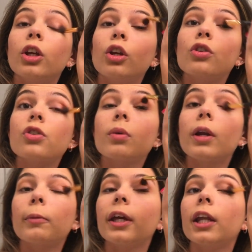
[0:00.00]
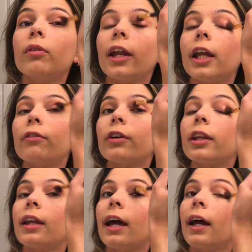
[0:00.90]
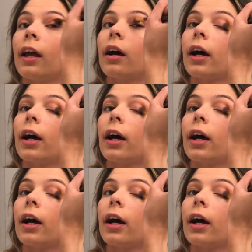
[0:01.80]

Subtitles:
Usually when I'm getting ready for the day,